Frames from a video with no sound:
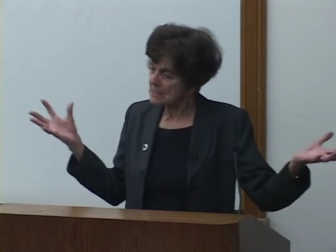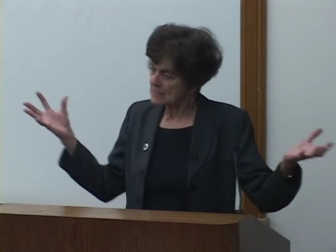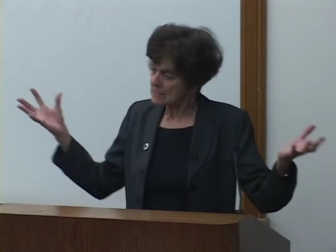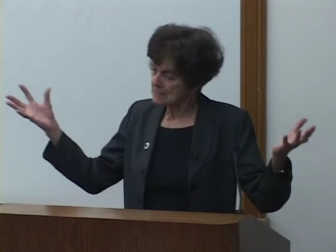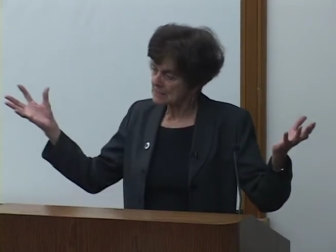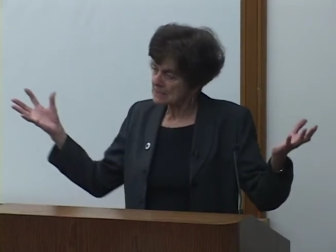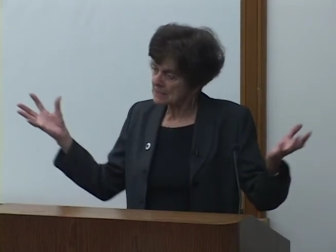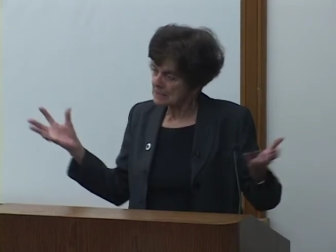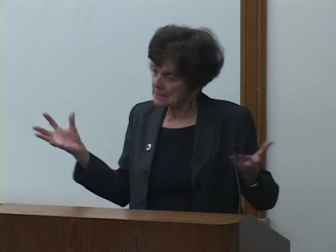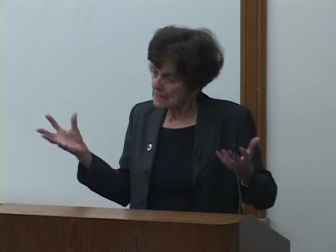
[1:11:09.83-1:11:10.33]
There's
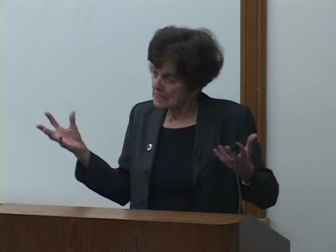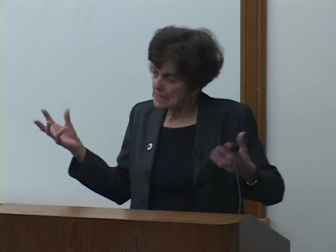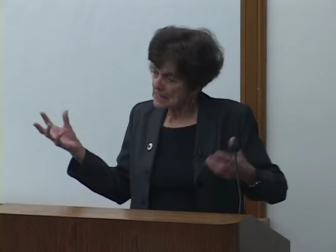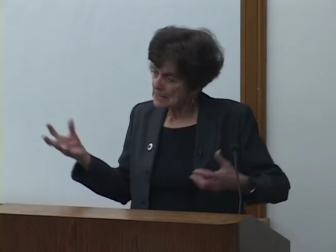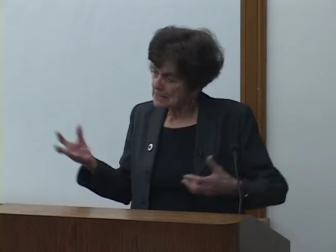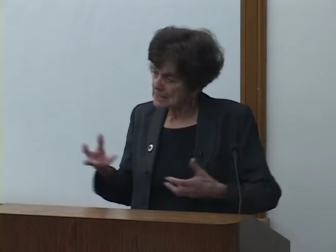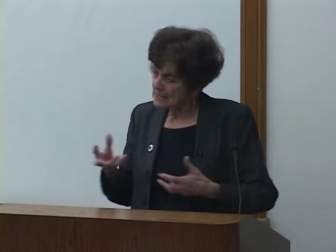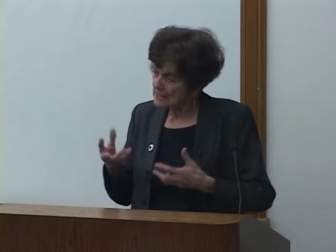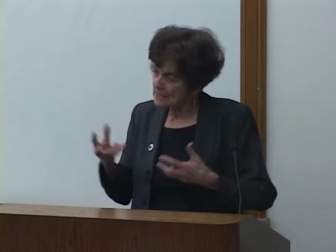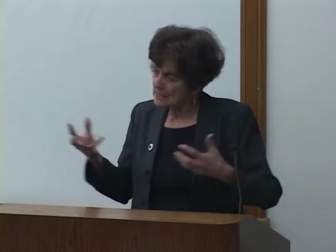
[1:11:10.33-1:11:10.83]
a lot
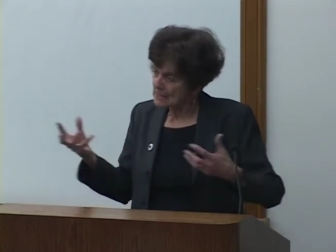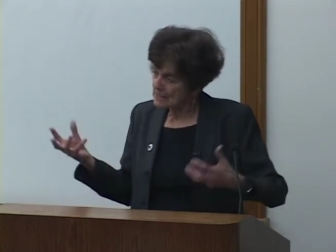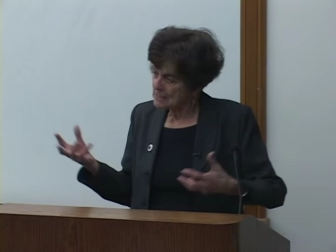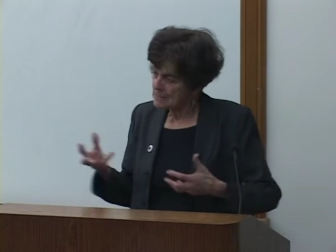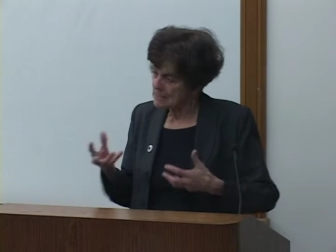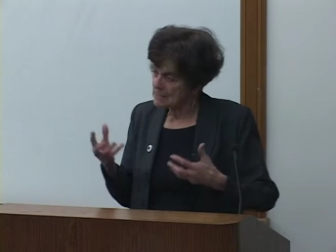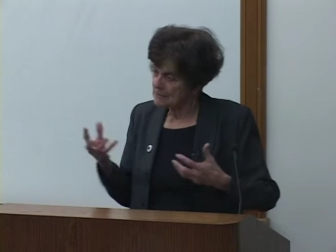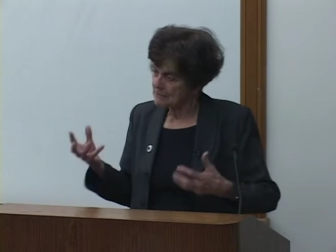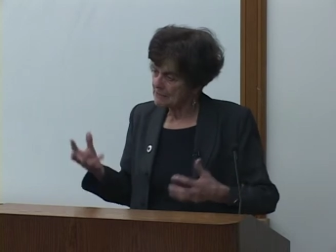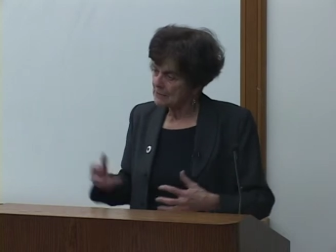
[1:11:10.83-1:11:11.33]

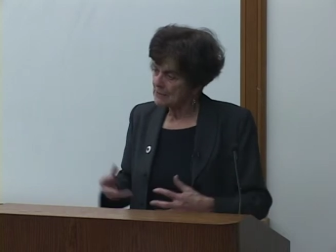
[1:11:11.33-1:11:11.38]
of